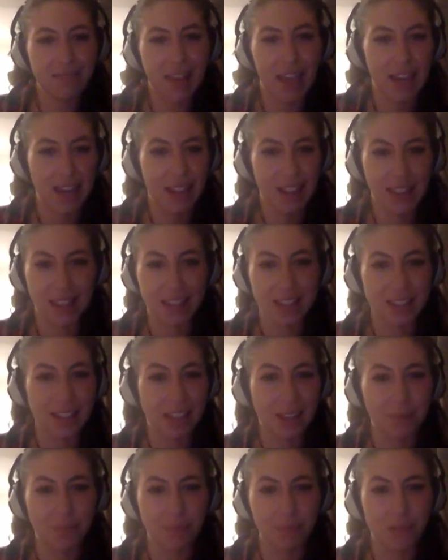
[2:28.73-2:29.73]
anything
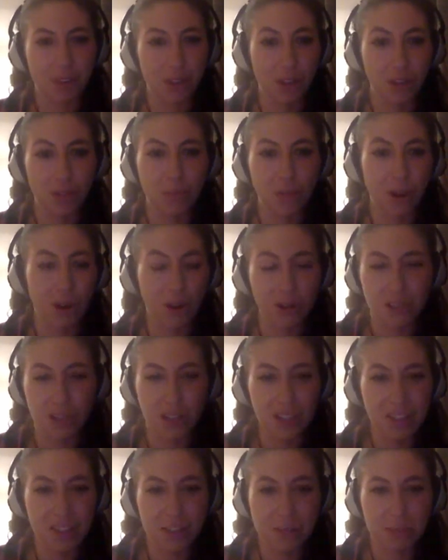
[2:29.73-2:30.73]
seem too
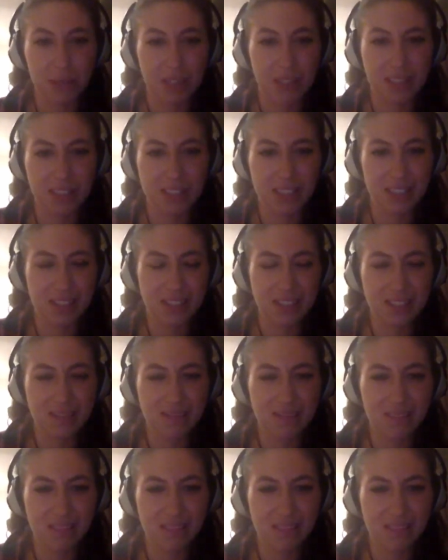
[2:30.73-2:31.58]
monotonous because